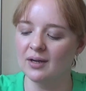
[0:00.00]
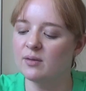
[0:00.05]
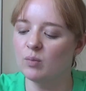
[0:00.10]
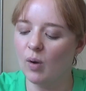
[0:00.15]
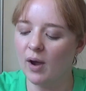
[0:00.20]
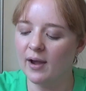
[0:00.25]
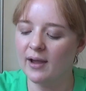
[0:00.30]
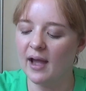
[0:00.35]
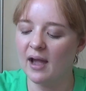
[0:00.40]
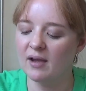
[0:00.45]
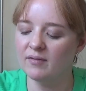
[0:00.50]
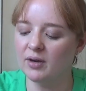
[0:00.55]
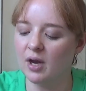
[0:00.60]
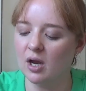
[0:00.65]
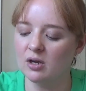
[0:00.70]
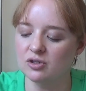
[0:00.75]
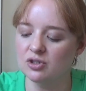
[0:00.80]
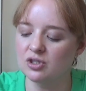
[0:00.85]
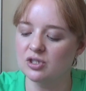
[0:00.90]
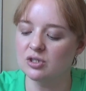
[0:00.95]
The Whitehaven
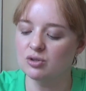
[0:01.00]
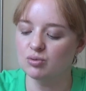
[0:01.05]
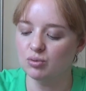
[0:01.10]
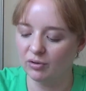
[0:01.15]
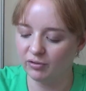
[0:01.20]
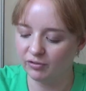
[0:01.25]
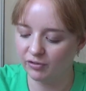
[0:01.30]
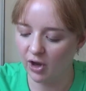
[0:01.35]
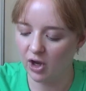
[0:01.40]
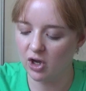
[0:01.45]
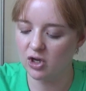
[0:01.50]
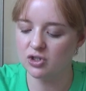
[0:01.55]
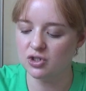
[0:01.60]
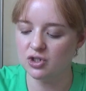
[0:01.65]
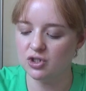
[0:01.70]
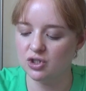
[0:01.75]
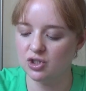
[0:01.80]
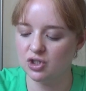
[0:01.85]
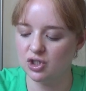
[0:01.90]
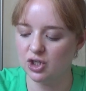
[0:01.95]
Hunters
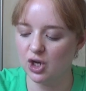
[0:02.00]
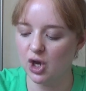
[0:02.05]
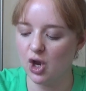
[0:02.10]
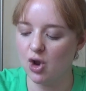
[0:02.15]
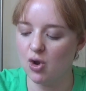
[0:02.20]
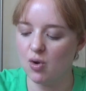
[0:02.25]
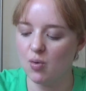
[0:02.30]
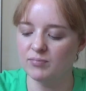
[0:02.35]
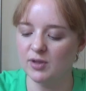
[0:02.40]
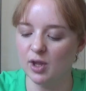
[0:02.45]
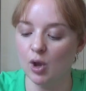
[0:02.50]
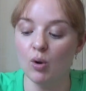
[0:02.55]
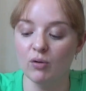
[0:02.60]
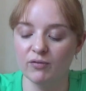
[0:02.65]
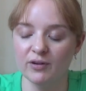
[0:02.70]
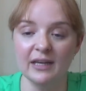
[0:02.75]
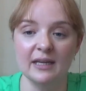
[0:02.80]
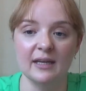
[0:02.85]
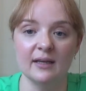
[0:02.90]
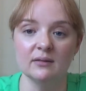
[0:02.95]
refers to the
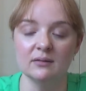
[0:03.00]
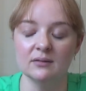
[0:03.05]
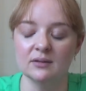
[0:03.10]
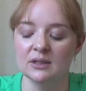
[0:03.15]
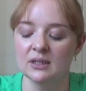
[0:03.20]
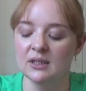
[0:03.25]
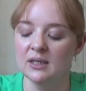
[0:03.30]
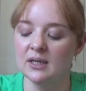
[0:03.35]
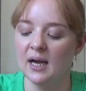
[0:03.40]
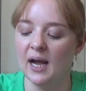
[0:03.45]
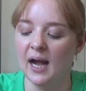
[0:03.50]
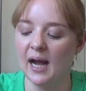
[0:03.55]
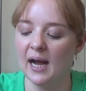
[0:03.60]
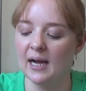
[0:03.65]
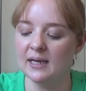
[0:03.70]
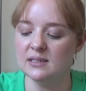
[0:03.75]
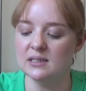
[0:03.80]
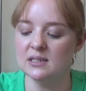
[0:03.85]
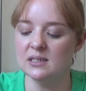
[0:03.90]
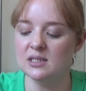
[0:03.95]
Orphic Guild
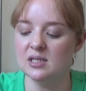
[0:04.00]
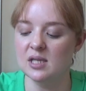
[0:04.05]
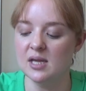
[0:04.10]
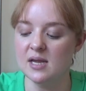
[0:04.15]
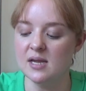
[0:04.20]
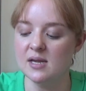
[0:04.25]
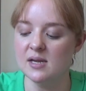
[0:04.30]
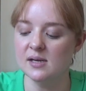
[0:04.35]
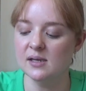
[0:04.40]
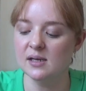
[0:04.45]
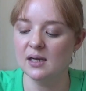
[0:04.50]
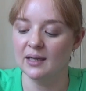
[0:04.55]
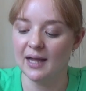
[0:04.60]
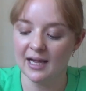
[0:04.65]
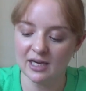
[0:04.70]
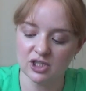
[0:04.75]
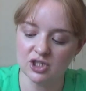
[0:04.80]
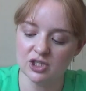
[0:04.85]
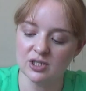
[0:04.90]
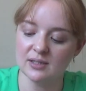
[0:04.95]
and the
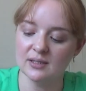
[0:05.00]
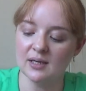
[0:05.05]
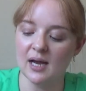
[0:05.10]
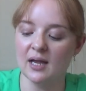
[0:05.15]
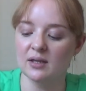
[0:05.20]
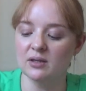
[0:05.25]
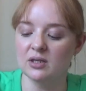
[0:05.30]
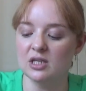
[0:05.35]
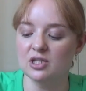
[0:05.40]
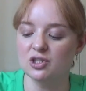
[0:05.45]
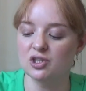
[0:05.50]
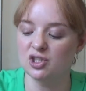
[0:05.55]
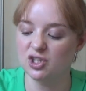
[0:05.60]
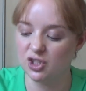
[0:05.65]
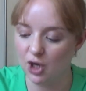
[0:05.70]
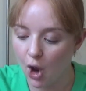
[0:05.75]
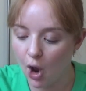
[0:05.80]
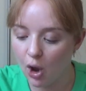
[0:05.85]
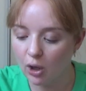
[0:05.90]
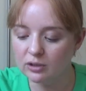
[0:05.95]
collection and the
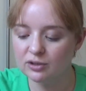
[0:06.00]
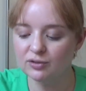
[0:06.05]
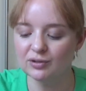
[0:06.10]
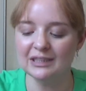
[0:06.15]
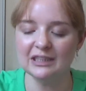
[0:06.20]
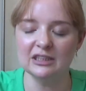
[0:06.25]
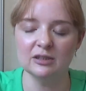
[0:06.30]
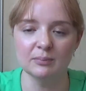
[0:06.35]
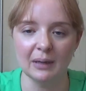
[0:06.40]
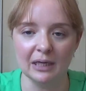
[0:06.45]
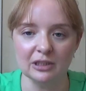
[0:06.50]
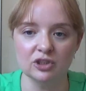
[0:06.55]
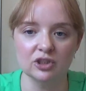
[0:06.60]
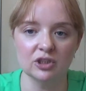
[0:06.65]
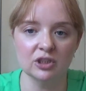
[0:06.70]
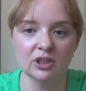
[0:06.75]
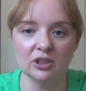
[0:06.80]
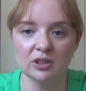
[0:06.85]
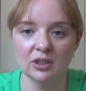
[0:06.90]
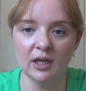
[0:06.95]
search for these
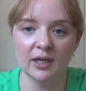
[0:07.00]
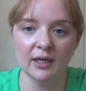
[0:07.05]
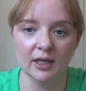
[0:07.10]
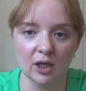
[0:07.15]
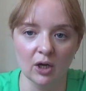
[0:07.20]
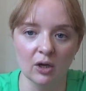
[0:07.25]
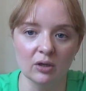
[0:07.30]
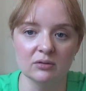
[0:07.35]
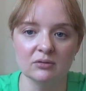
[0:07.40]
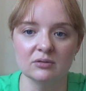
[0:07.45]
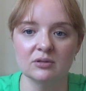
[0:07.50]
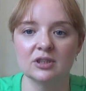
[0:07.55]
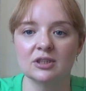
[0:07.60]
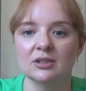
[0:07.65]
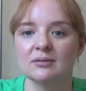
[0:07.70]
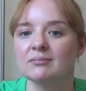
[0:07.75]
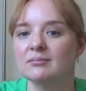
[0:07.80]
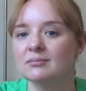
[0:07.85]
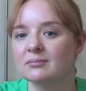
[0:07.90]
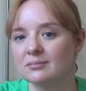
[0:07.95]
magical and
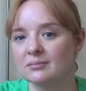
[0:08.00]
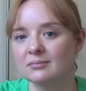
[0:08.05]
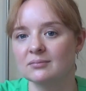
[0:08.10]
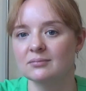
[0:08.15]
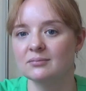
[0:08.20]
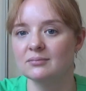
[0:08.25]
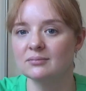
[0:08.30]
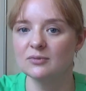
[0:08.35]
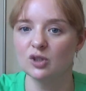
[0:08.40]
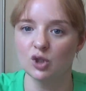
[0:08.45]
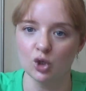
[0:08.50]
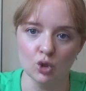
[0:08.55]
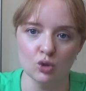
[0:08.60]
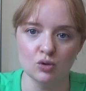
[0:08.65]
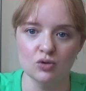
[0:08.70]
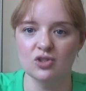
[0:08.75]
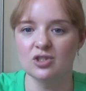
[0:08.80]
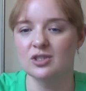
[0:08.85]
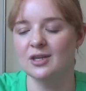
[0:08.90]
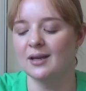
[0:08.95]
occult
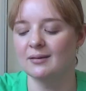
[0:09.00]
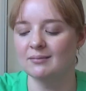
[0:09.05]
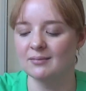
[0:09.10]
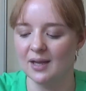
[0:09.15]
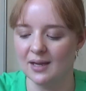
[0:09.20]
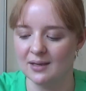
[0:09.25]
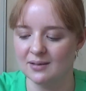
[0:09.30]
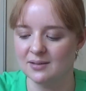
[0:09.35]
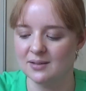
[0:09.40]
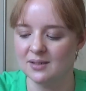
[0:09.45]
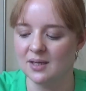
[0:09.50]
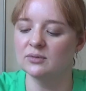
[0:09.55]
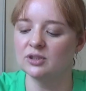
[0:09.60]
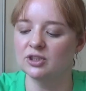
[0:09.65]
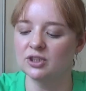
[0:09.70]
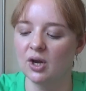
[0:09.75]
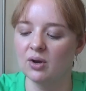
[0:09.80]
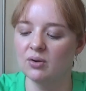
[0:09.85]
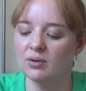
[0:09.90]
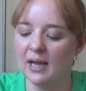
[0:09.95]
goods and things.
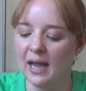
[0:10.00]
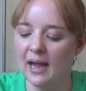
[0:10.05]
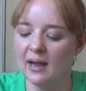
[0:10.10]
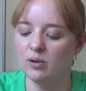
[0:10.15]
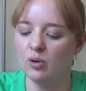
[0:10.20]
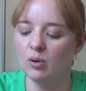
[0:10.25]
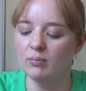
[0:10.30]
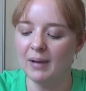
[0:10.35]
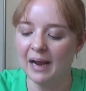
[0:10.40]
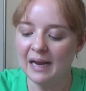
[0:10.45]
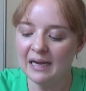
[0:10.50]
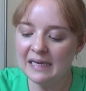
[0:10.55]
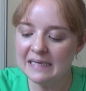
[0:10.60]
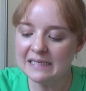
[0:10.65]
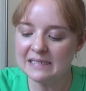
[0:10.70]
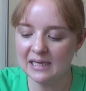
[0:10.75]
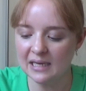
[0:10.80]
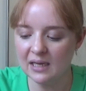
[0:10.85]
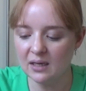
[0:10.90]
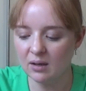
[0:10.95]
So yeah, you're mainly
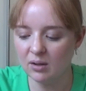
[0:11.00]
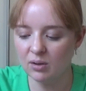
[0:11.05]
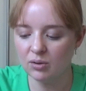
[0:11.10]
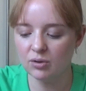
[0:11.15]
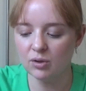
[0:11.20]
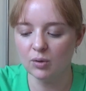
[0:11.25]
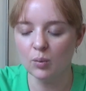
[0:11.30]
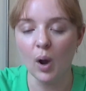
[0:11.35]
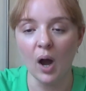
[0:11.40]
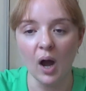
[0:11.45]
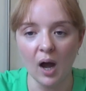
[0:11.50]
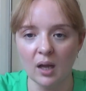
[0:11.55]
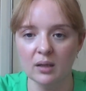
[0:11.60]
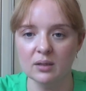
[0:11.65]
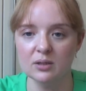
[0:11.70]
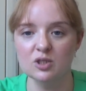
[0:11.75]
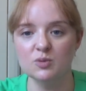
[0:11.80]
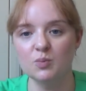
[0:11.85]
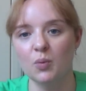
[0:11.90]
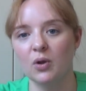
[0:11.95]
seeing it through
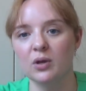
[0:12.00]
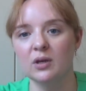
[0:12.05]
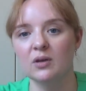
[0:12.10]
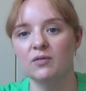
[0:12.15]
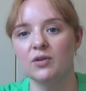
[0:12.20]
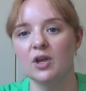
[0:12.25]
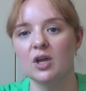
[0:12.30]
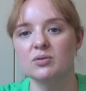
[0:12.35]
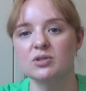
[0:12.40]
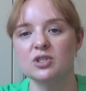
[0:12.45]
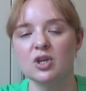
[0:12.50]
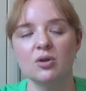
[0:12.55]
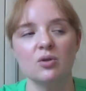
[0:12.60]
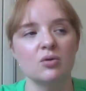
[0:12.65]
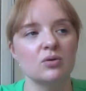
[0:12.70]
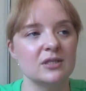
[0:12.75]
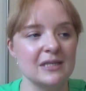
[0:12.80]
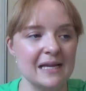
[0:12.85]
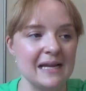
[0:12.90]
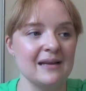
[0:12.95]
Harlan's point of view. So
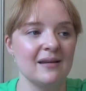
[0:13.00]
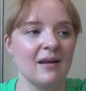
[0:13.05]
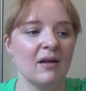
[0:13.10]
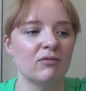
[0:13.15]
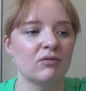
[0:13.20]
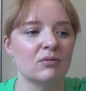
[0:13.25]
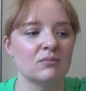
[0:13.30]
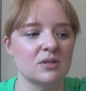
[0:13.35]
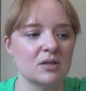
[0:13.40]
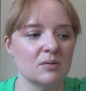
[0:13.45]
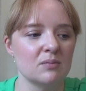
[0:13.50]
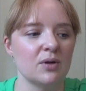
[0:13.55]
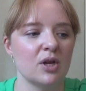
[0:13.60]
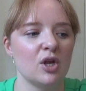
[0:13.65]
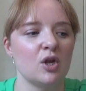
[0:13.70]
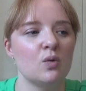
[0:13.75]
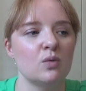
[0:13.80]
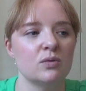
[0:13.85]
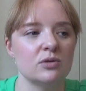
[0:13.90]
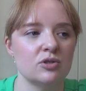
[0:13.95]
you're seeing it from somebody
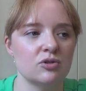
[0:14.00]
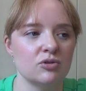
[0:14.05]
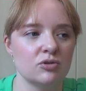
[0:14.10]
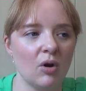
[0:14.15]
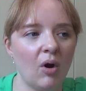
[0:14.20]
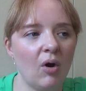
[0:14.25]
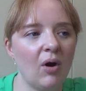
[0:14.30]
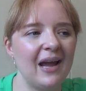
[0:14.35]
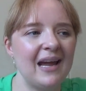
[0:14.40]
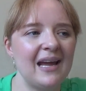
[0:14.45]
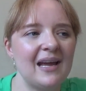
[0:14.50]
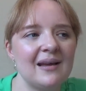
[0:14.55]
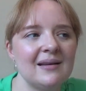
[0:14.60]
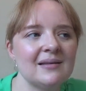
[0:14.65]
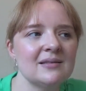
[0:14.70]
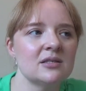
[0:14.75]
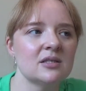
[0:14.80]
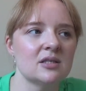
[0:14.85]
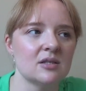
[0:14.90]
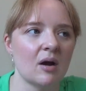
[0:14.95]
who is not
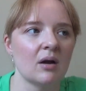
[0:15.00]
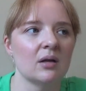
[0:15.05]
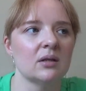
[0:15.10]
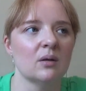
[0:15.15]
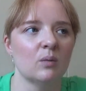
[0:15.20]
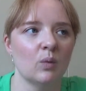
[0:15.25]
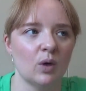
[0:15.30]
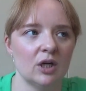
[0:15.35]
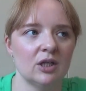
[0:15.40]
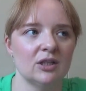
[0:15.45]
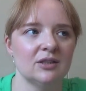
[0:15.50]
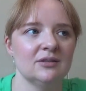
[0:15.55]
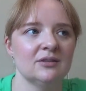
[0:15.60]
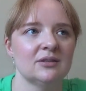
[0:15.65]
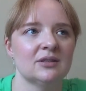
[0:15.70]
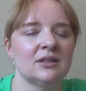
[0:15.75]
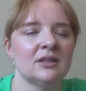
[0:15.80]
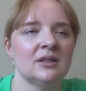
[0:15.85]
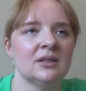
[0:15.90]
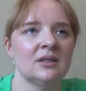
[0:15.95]
inside the
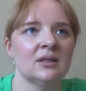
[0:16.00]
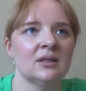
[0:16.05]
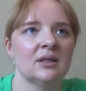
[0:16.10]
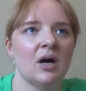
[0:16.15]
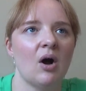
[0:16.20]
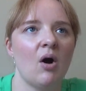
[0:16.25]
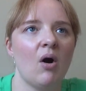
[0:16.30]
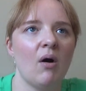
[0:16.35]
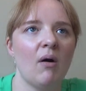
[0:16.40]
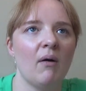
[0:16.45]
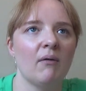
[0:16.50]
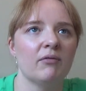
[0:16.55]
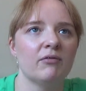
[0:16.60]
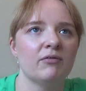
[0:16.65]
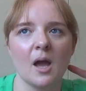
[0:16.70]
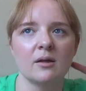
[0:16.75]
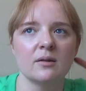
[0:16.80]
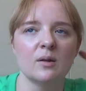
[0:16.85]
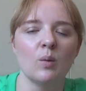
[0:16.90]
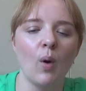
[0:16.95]
world
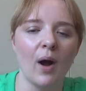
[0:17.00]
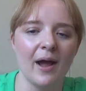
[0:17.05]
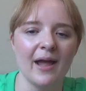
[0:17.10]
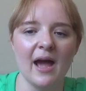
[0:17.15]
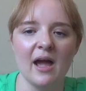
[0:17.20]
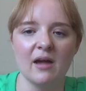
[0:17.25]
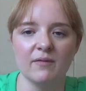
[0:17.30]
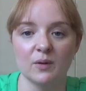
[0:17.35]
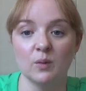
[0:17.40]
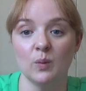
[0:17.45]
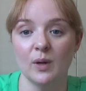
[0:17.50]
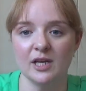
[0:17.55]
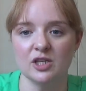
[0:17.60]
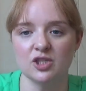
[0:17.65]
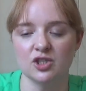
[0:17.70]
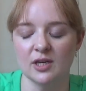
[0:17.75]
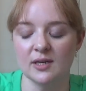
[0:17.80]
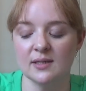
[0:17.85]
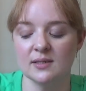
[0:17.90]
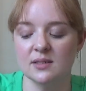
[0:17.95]
of the Whitehaven
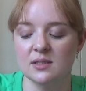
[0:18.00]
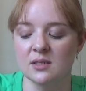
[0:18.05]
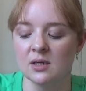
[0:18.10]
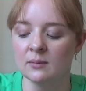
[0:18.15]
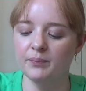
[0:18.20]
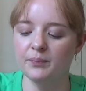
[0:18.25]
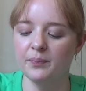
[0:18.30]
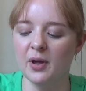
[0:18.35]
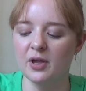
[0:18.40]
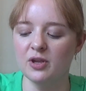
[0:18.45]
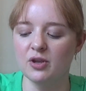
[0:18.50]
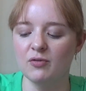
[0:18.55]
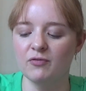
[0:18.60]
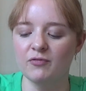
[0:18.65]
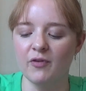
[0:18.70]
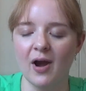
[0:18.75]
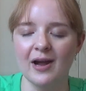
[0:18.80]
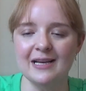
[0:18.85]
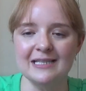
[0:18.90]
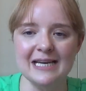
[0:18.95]
witches, but you
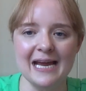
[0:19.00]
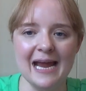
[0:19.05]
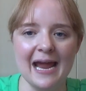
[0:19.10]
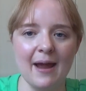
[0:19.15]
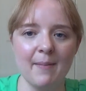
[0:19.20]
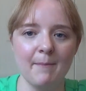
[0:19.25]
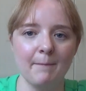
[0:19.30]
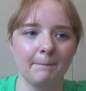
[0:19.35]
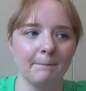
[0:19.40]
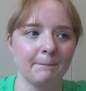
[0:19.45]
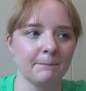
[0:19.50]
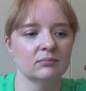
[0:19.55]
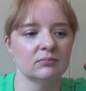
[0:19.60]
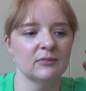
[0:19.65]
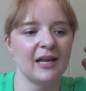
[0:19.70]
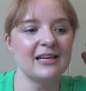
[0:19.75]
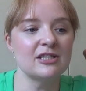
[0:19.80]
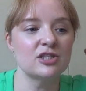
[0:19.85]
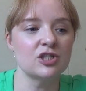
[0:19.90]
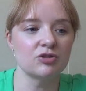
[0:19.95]
find him
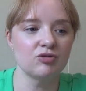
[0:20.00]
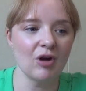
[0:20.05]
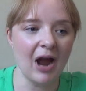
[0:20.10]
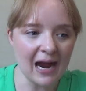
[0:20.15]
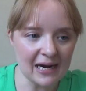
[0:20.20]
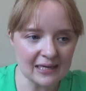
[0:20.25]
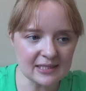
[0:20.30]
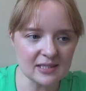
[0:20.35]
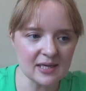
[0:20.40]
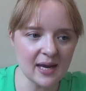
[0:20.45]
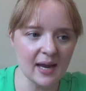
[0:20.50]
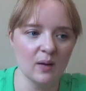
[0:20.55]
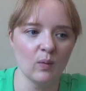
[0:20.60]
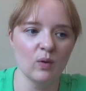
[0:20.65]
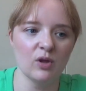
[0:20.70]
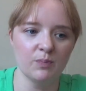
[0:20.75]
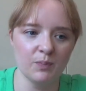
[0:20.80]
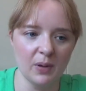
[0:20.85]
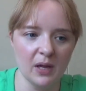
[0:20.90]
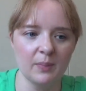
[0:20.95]
interacting
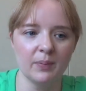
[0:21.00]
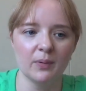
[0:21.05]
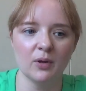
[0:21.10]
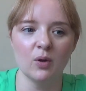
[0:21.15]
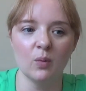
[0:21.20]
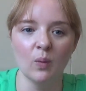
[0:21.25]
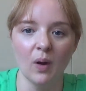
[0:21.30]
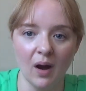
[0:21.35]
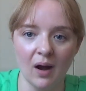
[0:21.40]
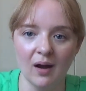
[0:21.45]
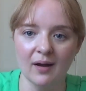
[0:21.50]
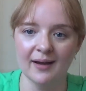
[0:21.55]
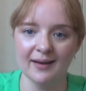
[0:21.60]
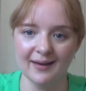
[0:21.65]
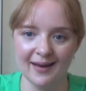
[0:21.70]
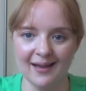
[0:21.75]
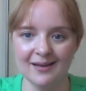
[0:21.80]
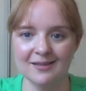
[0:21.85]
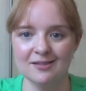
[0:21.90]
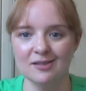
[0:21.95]
with people who are
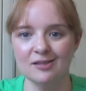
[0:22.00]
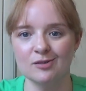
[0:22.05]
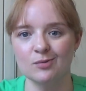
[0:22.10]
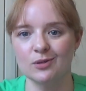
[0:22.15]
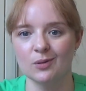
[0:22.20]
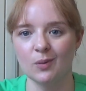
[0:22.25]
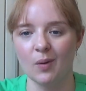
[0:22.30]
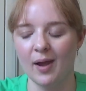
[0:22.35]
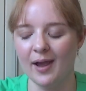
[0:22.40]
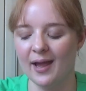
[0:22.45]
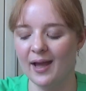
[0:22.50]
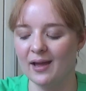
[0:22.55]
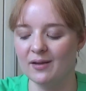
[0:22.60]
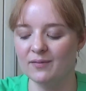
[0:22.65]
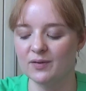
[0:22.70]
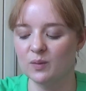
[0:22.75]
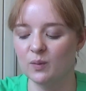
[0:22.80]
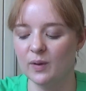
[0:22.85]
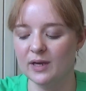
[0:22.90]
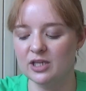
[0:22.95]
connected with the
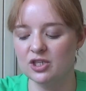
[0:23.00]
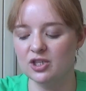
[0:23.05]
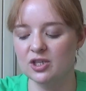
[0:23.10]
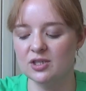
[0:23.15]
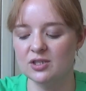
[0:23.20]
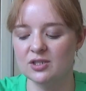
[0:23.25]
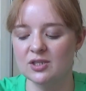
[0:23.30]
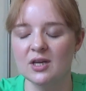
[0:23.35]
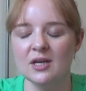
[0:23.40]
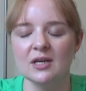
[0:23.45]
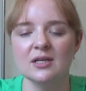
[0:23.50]
Whitehaven witches.